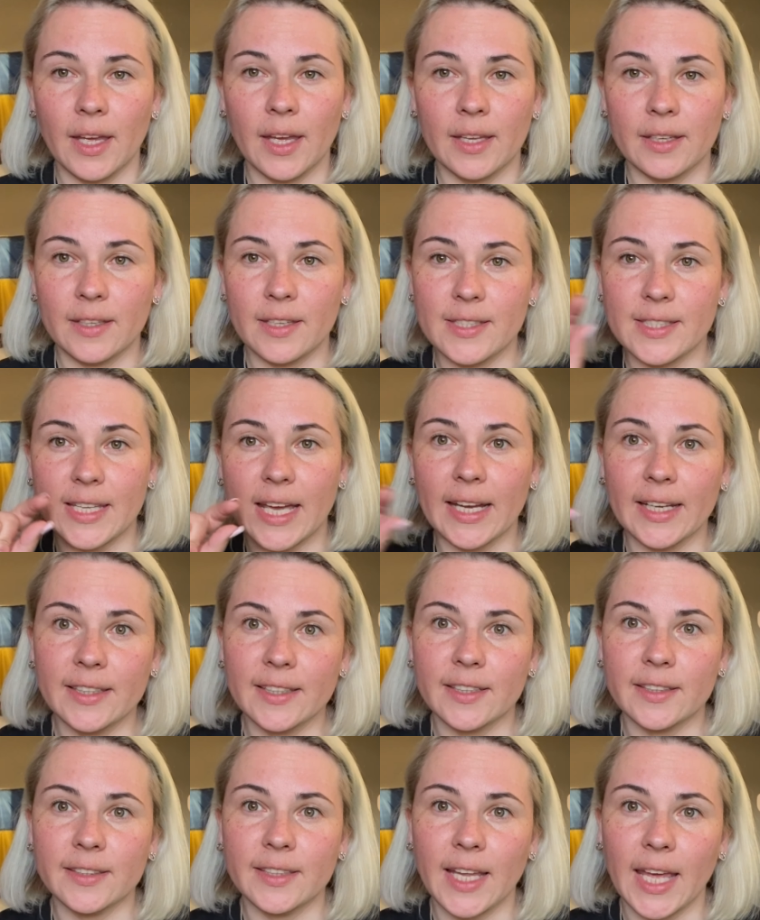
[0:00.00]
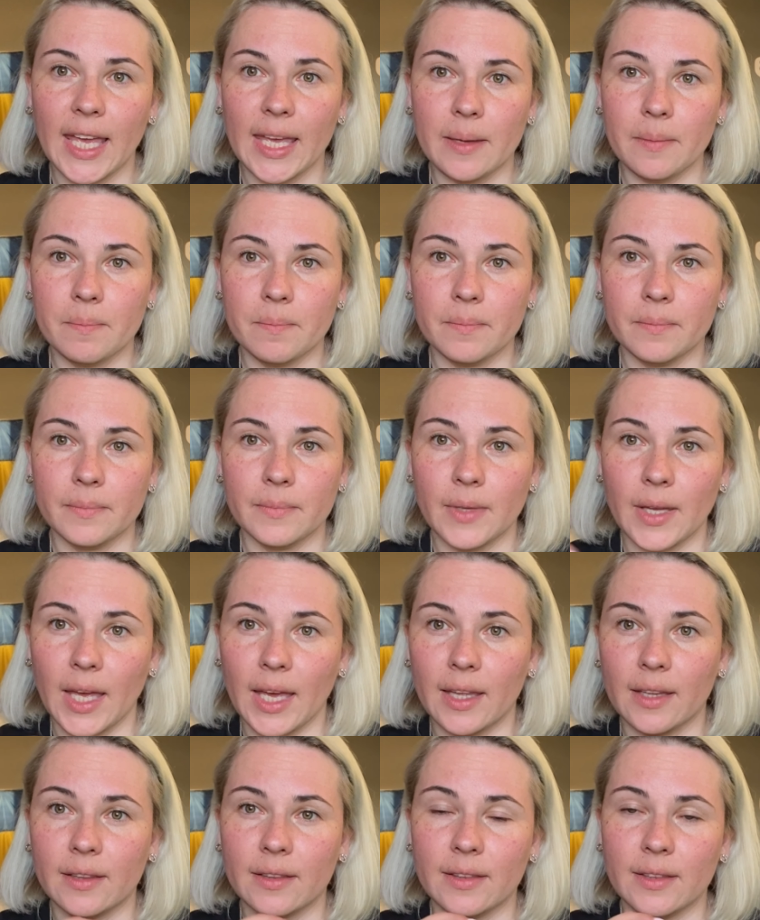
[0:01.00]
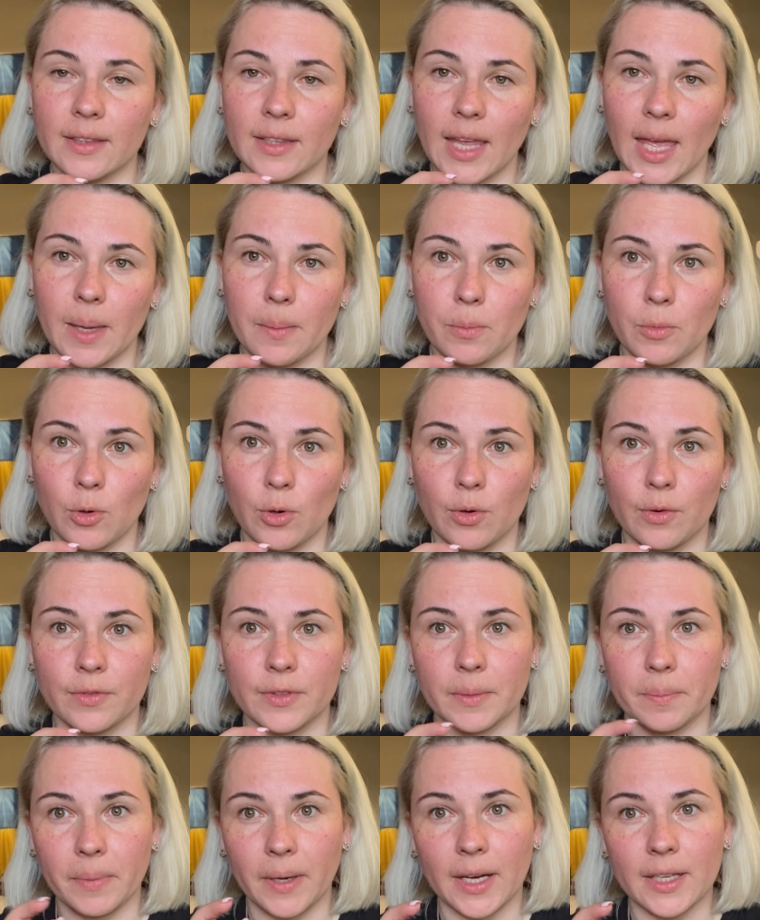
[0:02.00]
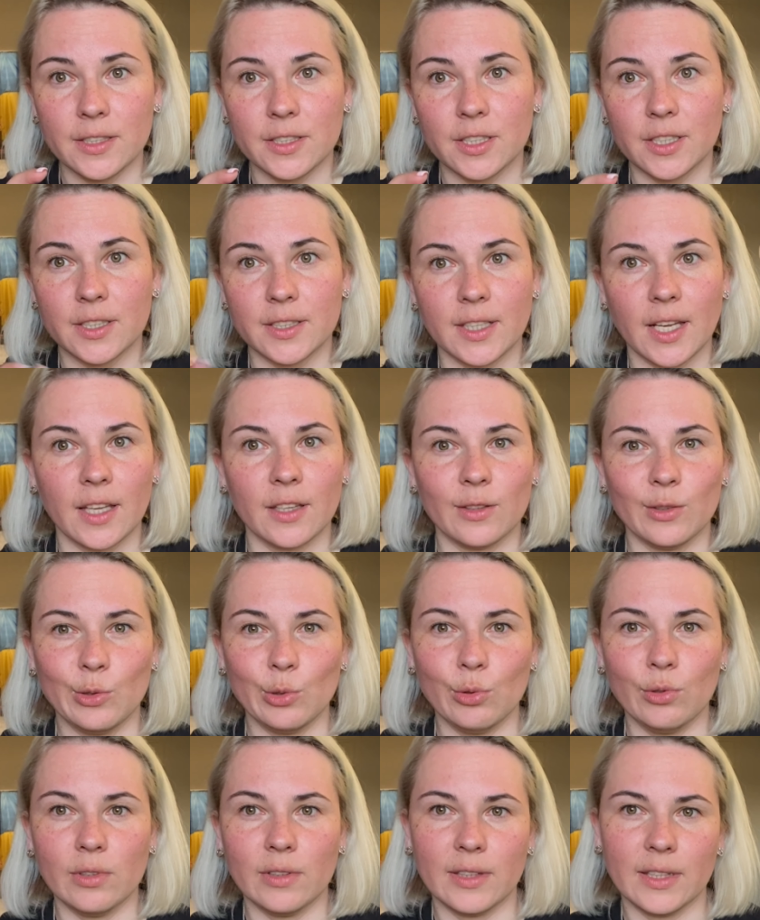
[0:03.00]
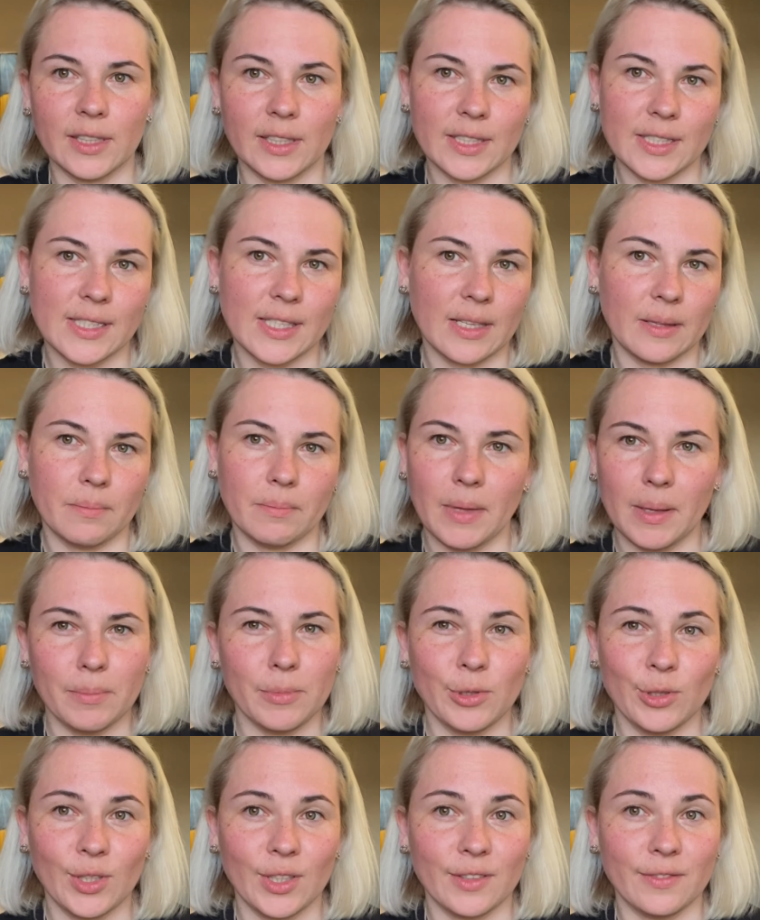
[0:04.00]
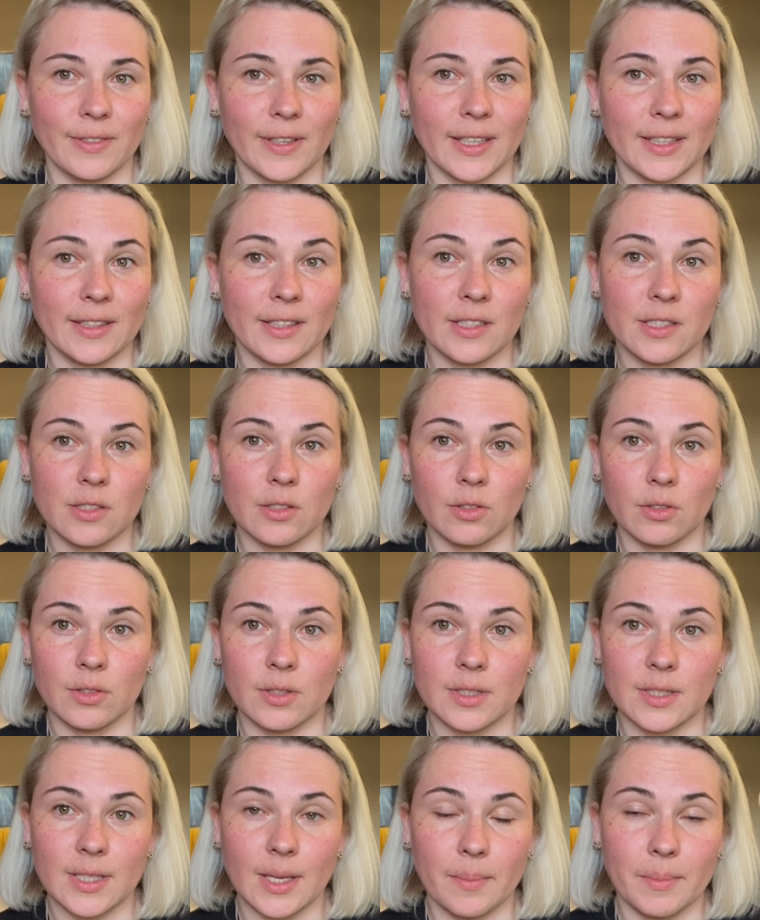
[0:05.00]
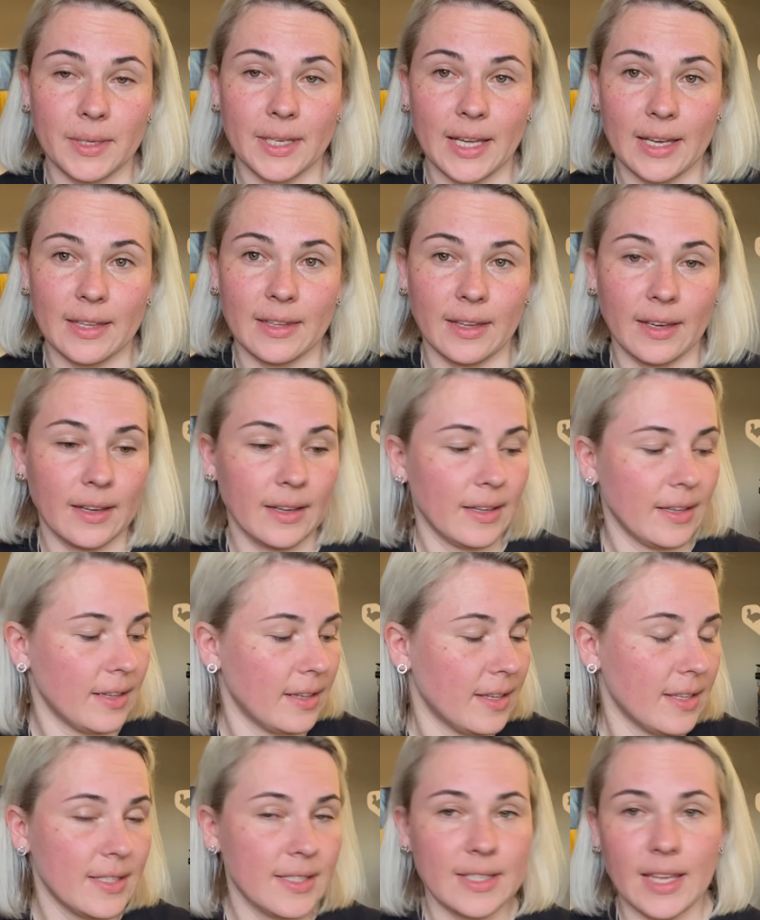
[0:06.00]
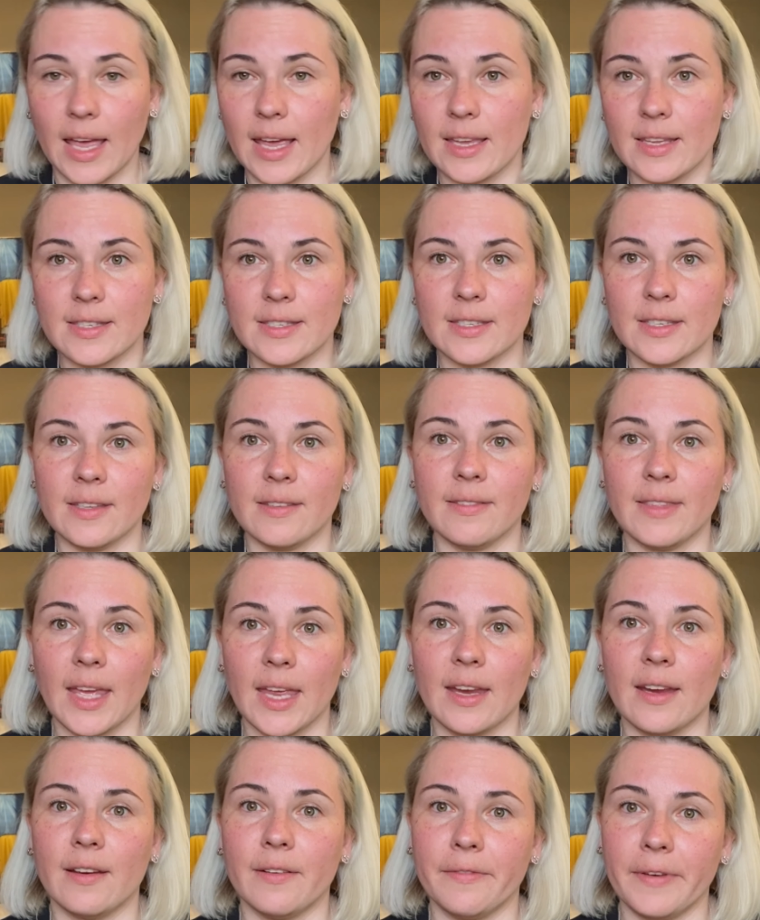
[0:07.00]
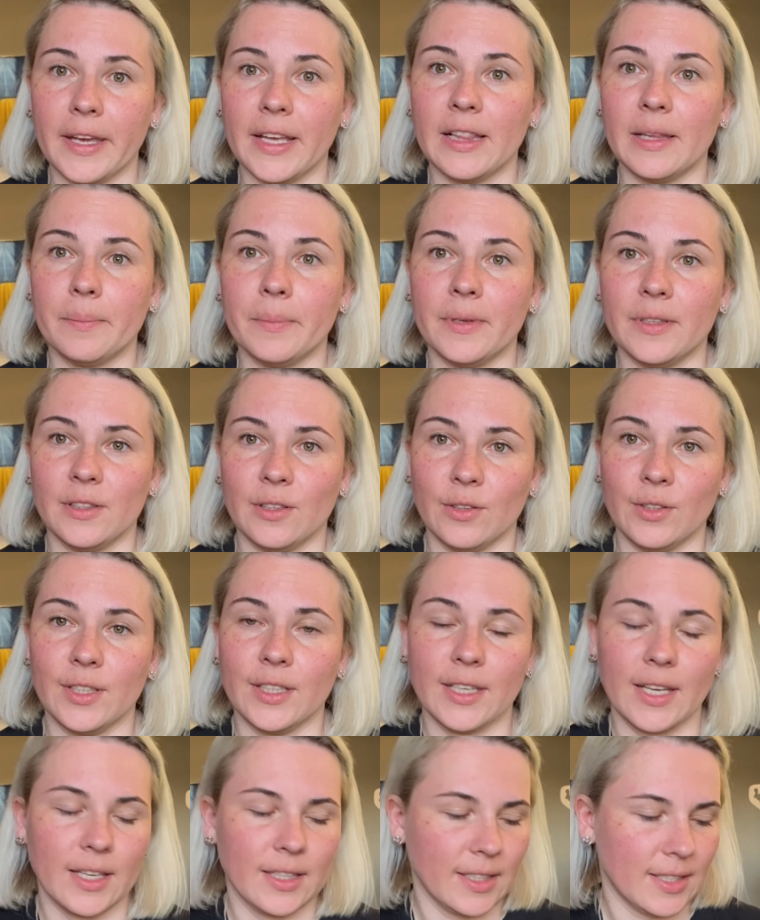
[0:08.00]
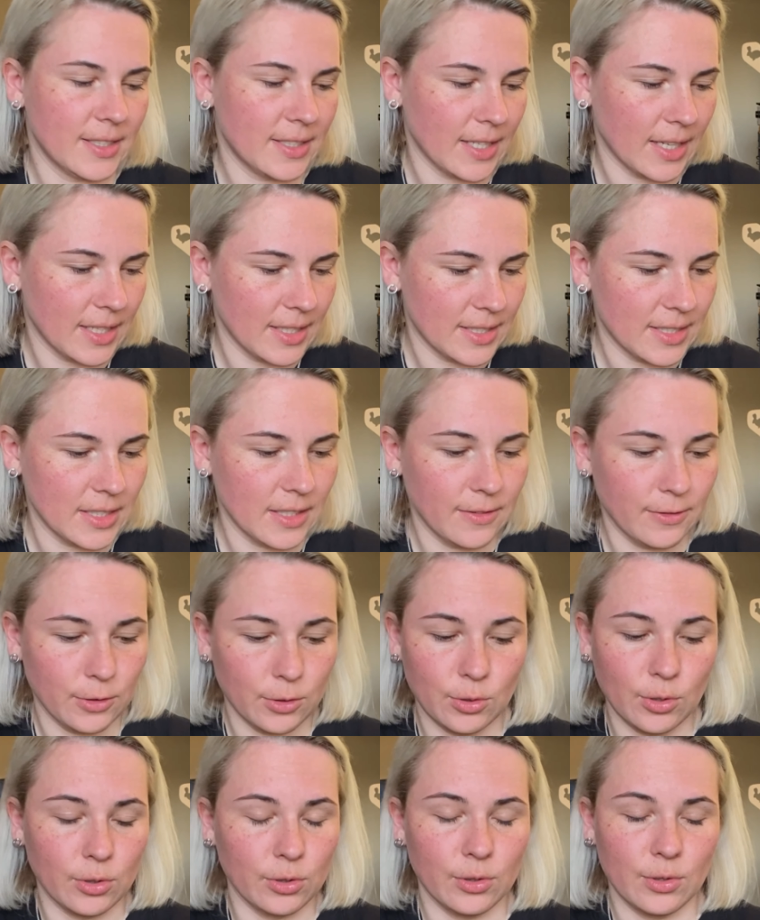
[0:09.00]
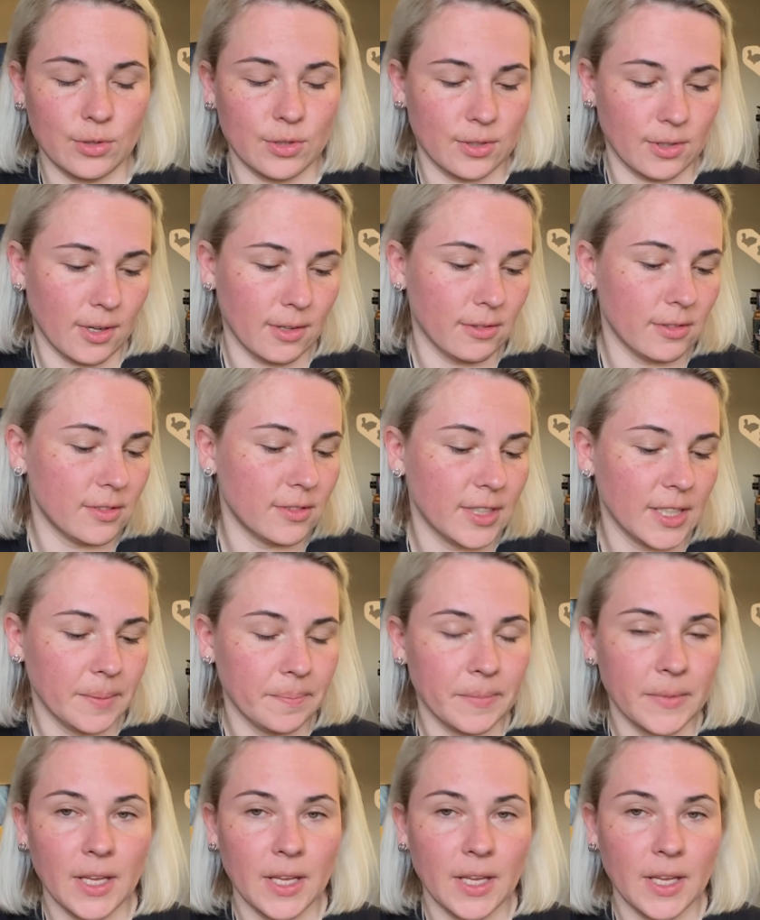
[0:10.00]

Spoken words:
designer name and name of the pattern and Google this, and maybe you can find this on some another sites if they are available on another sites if you don't use Ravelry.